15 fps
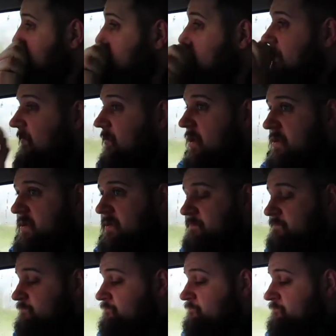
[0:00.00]
we've got
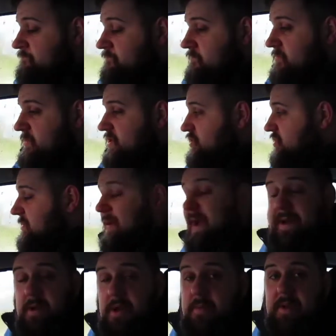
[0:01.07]
the tree
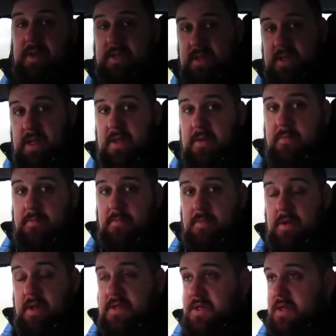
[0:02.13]
man coming today.
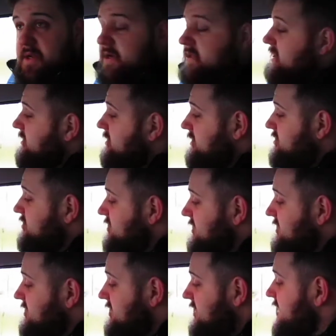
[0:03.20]
He's going to cut down all the
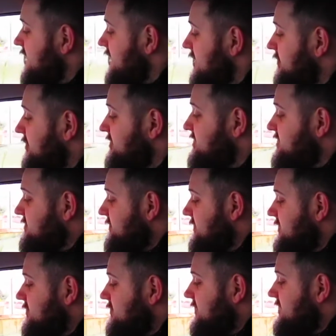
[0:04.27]
trees. But since me
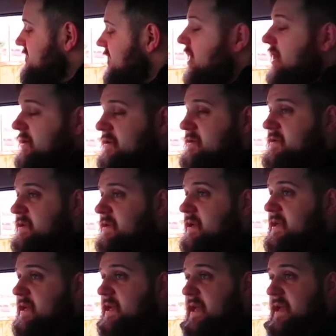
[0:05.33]
and Louise aren't
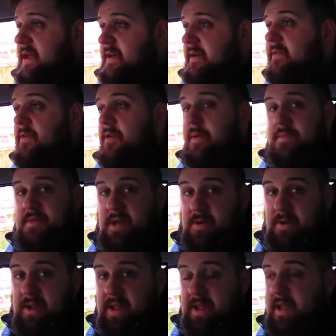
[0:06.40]
here for him
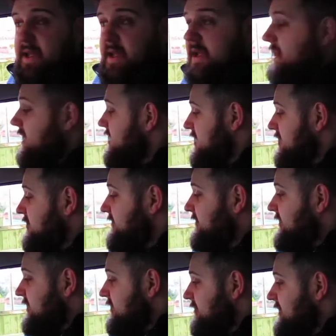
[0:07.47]
doing it, we
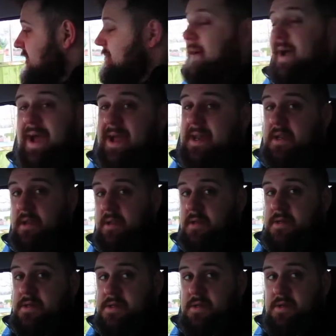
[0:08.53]
feel really bad
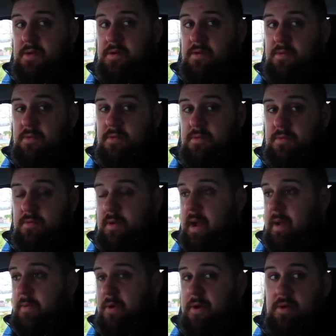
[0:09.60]
so
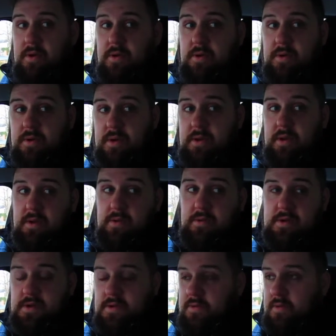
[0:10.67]
I'm gonna go and you know
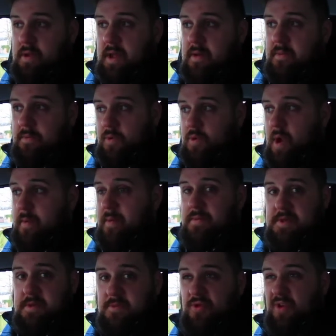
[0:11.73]
just um, grab him
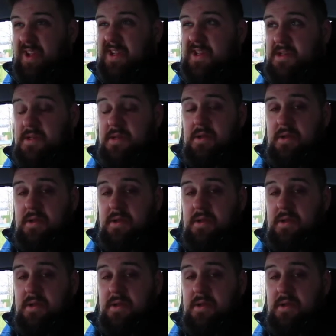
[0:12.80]
some drinks,